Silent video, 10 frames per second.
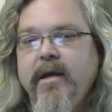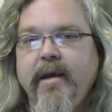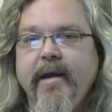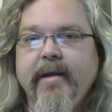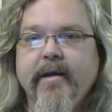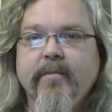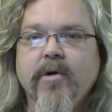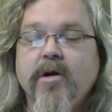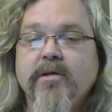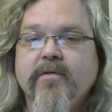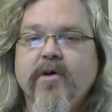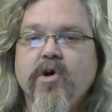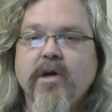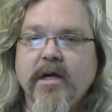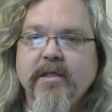and um, cause of
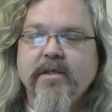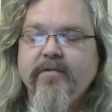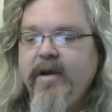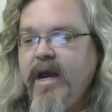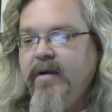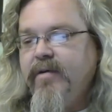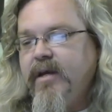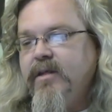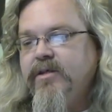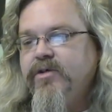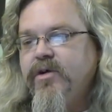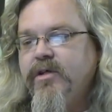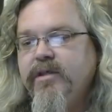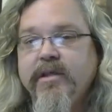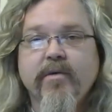all kinds of havoc and
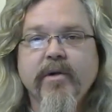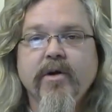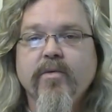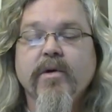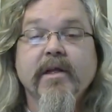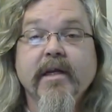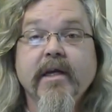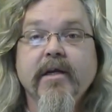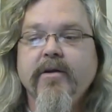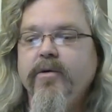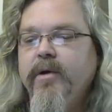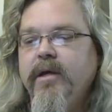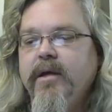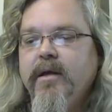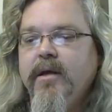destruction that we don't really need, do we?
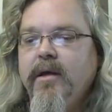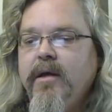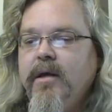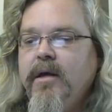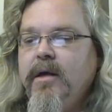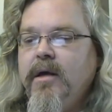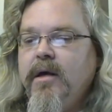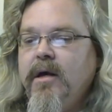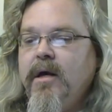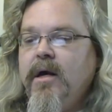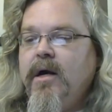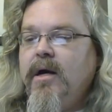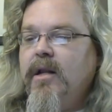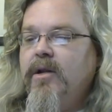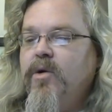
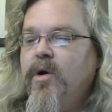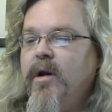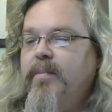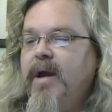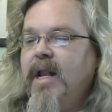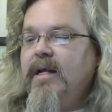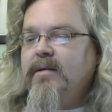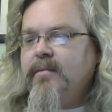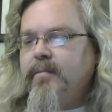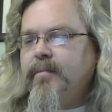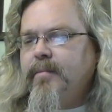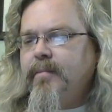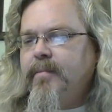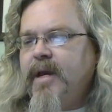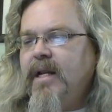Uh, Illinois, palat
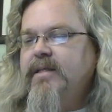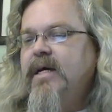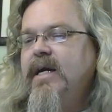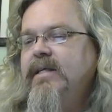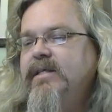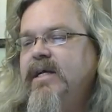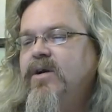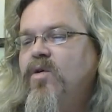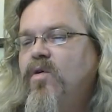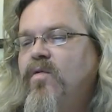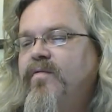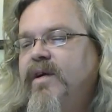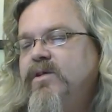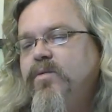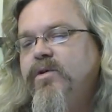Palatine sinkhole
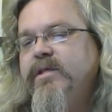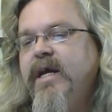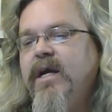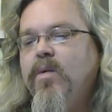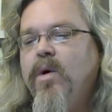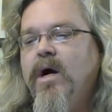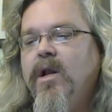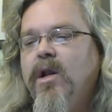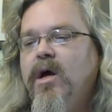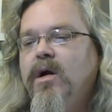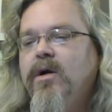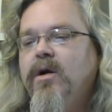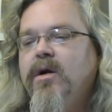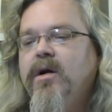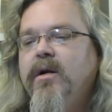fix will take a while
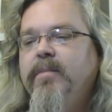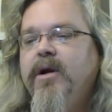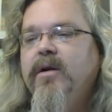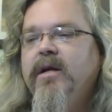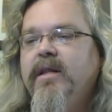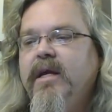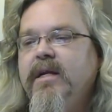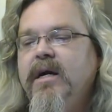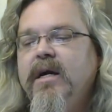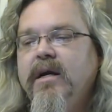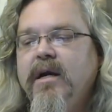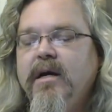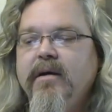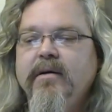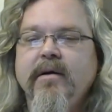longer, and apparently they dug,
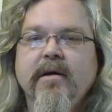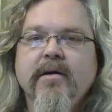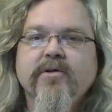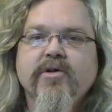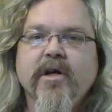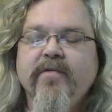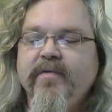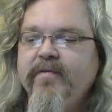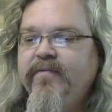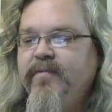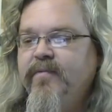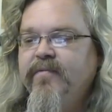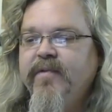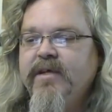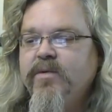uh, trying to
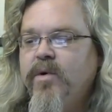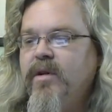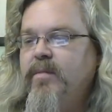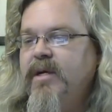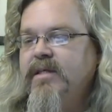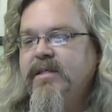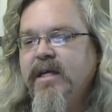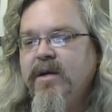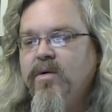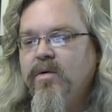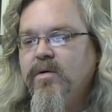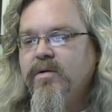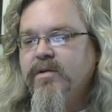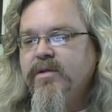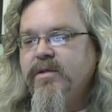fix one of the big
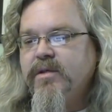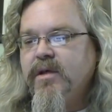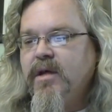sinkholes